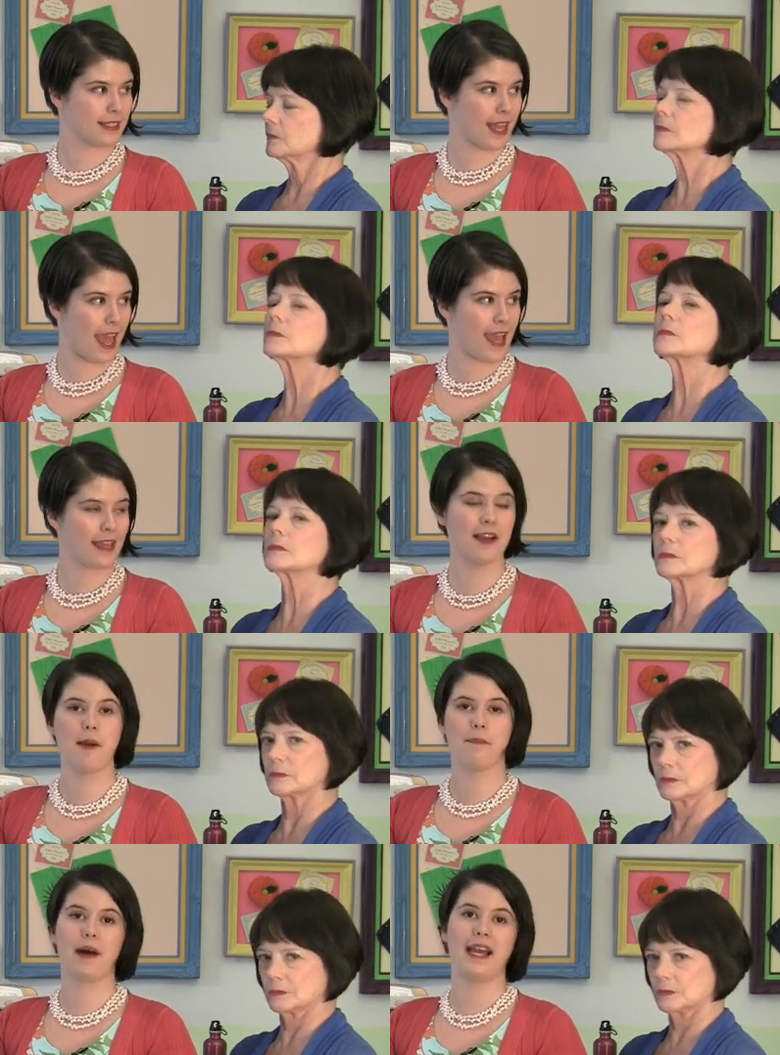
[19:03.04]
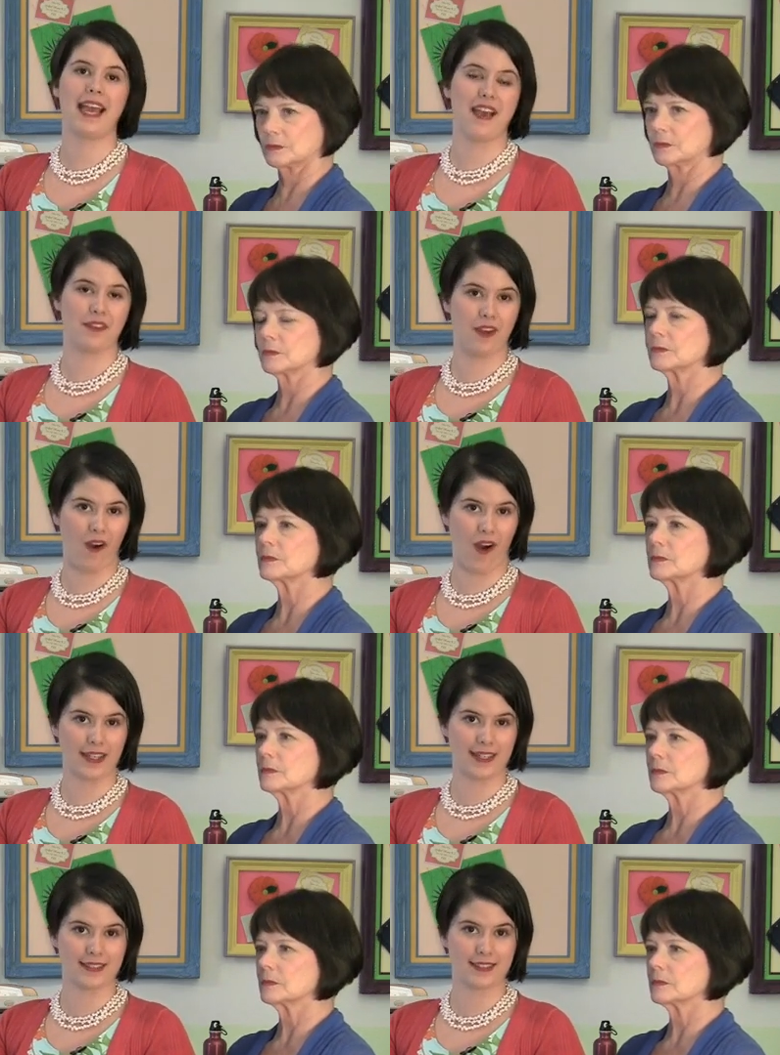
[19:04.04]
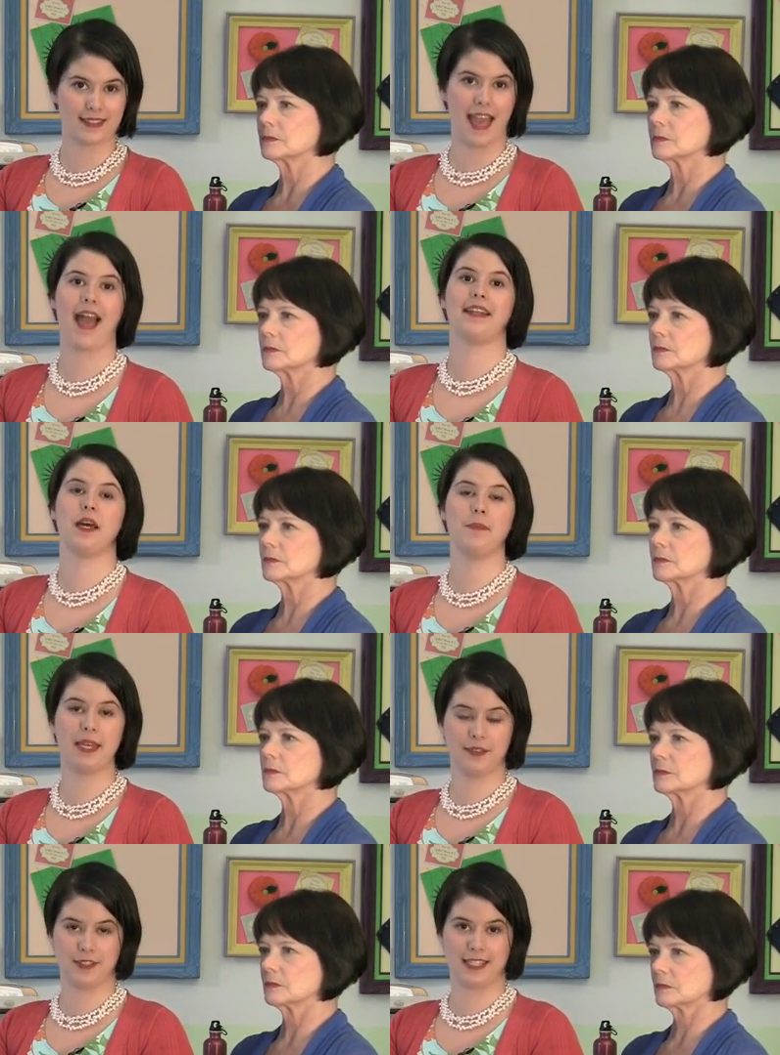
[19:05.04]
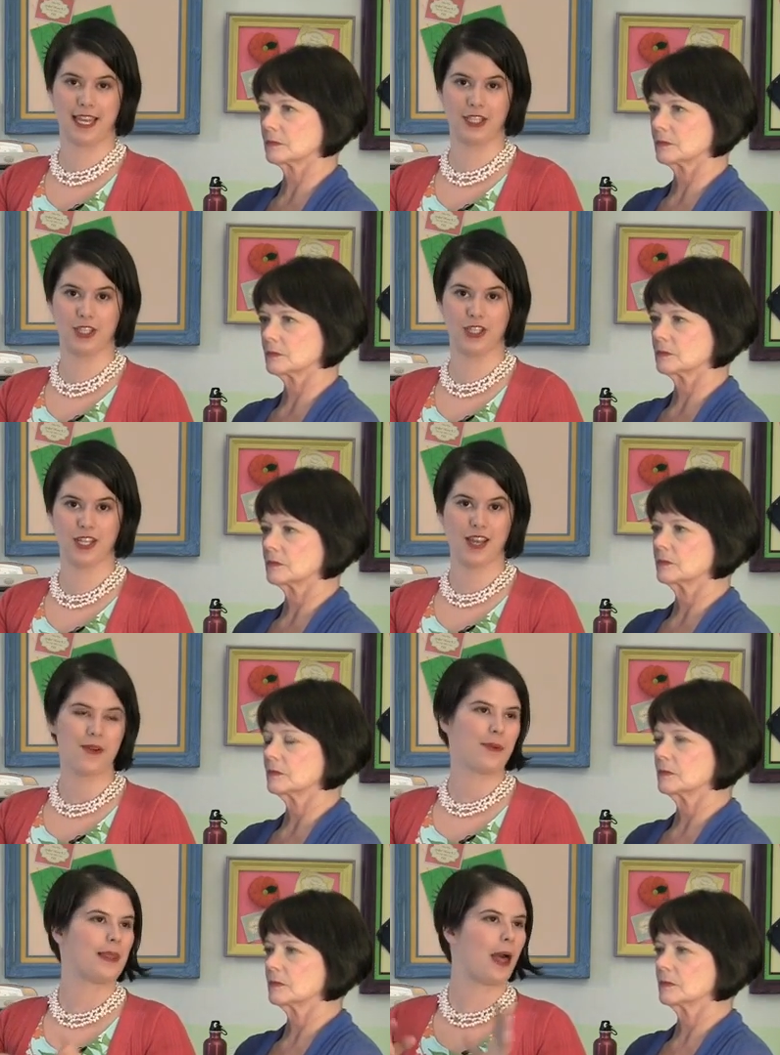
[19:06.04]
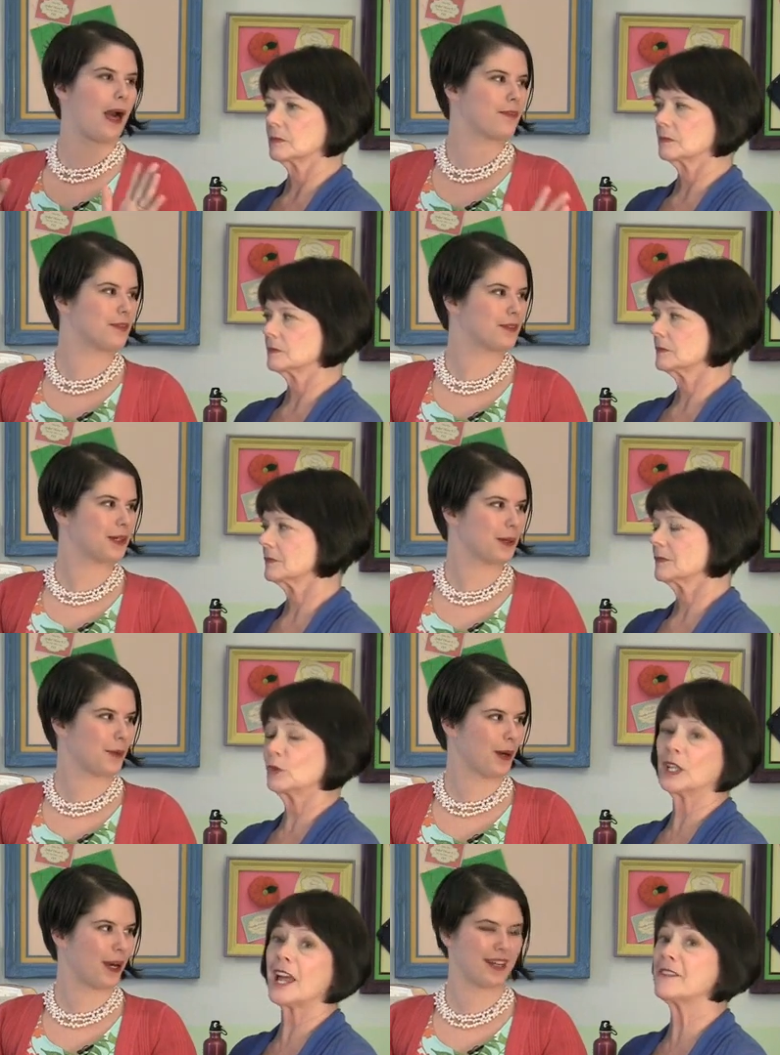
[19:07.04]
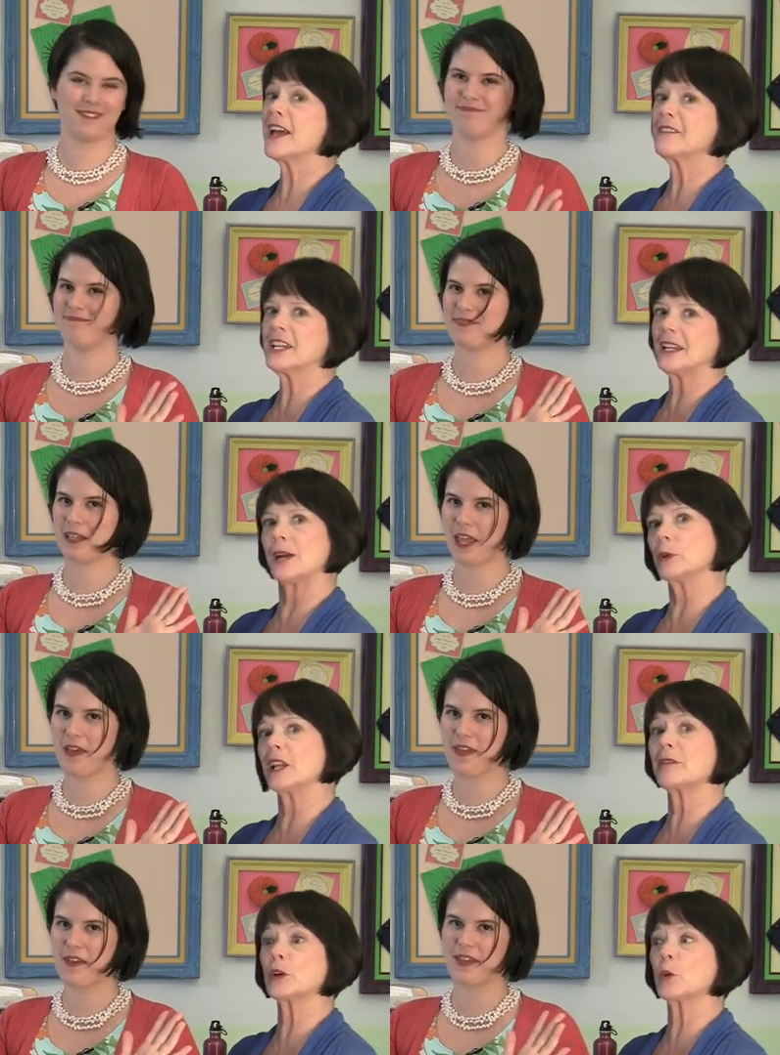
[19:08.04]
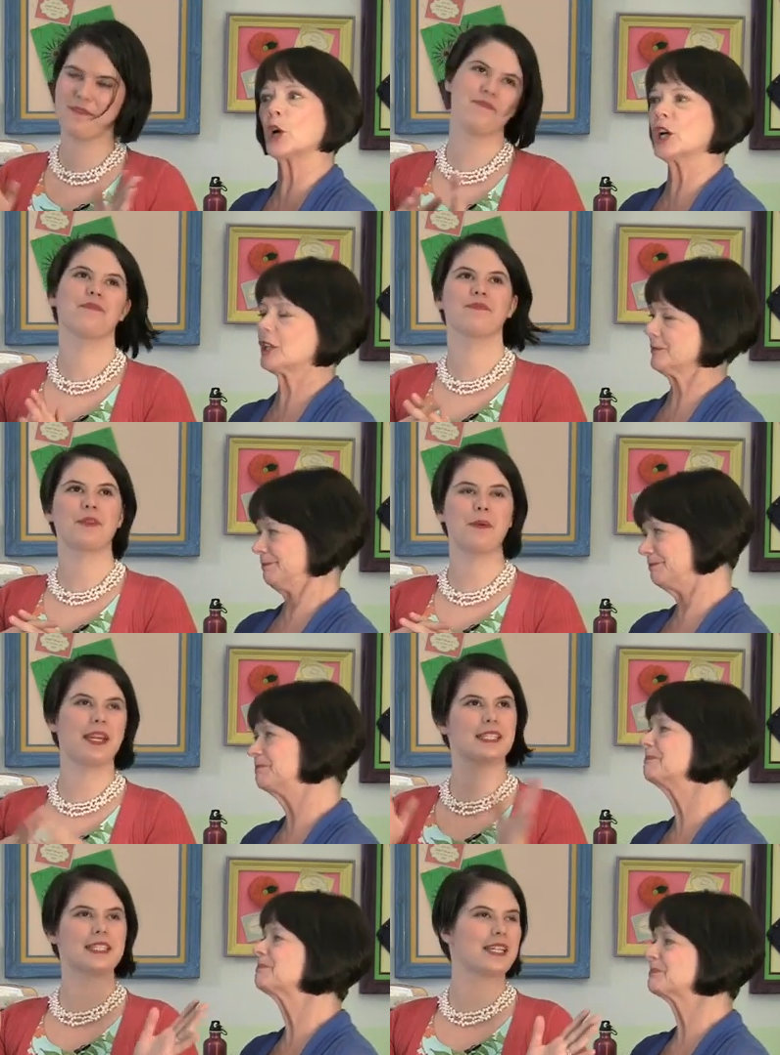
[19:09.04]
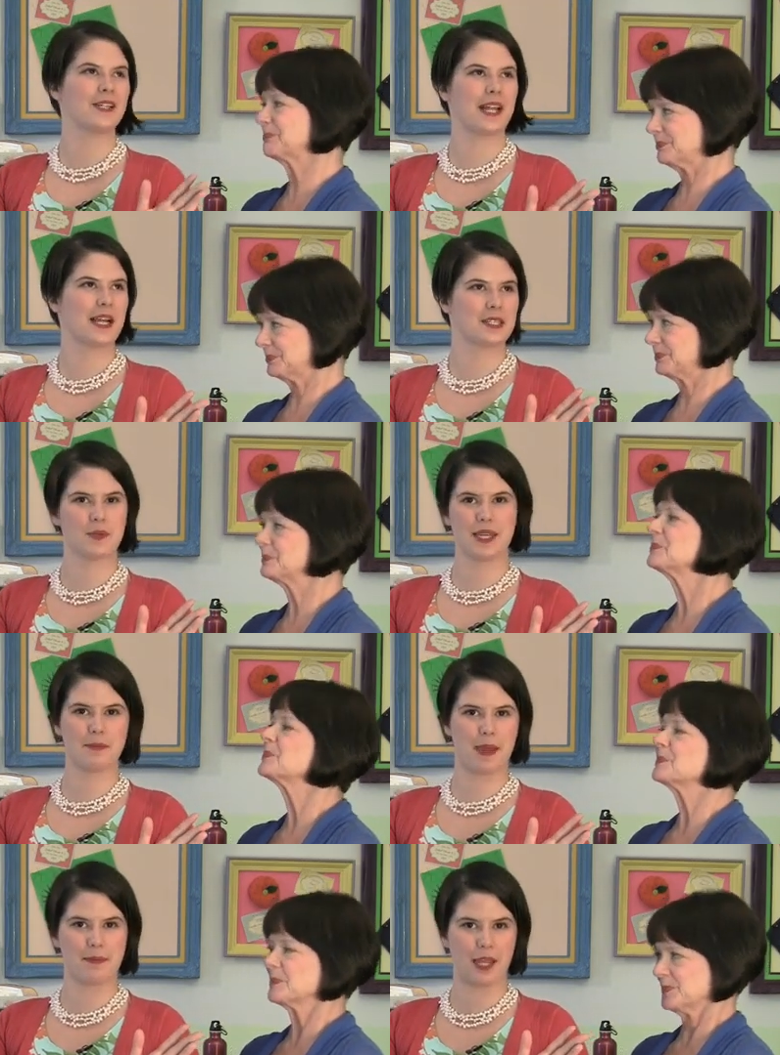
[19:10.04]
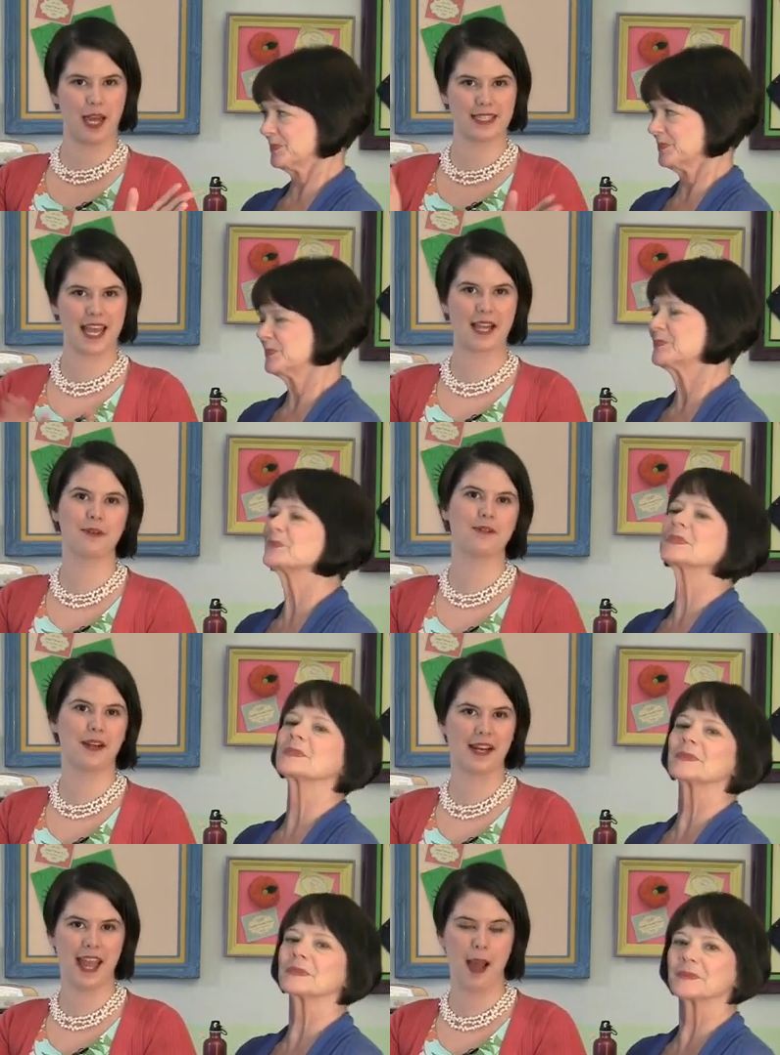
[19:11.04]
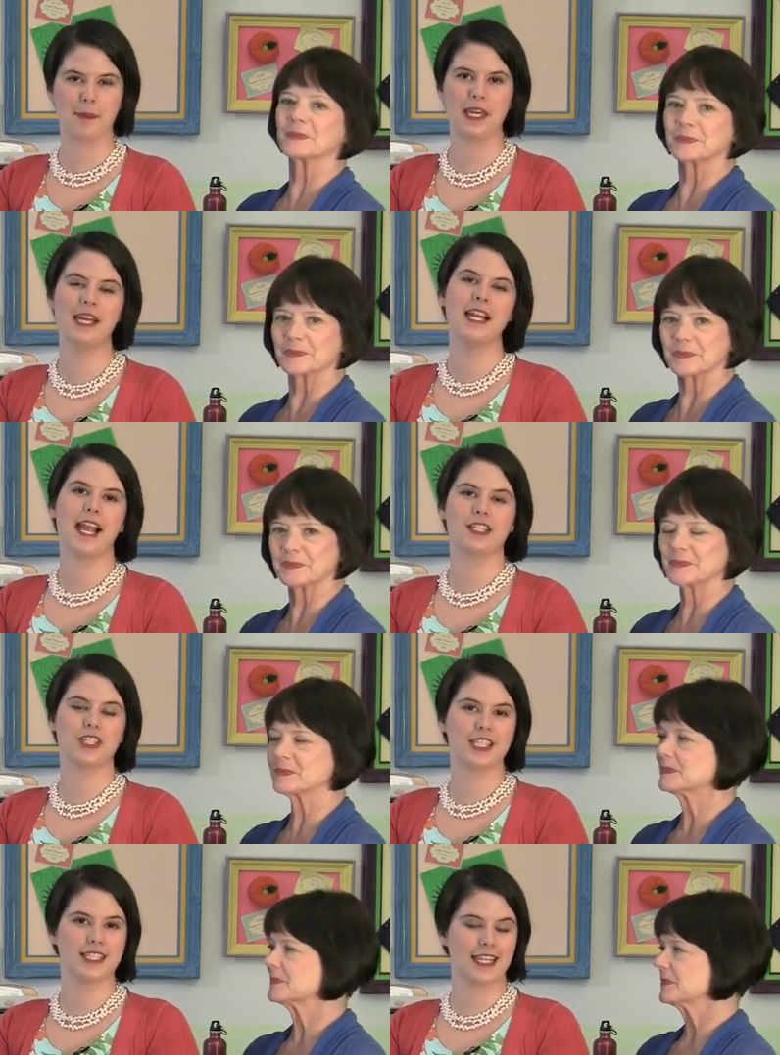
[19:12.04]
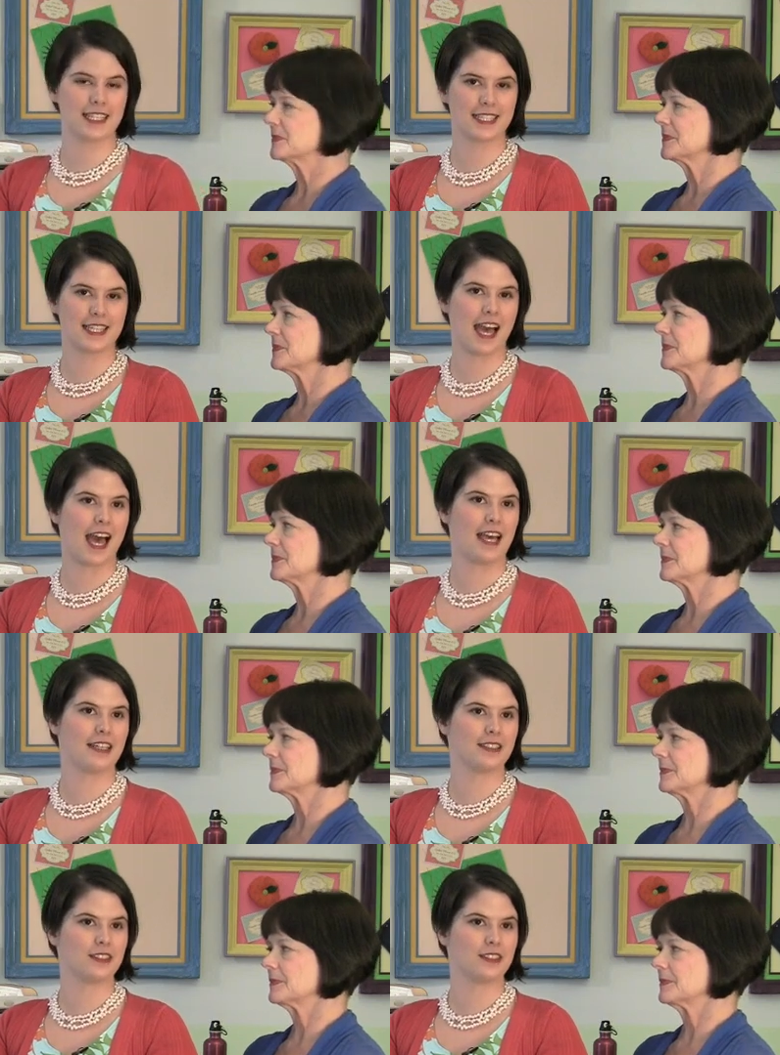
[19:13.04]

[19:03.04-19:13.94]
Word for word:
Speaker 1: today by Evie Hawkins at A Bit of Stitch. We love her work. We love Evie and love we love Evie. her work. We get to see her next week at Baby Lock Tech. We're very happy, and she sent us uh,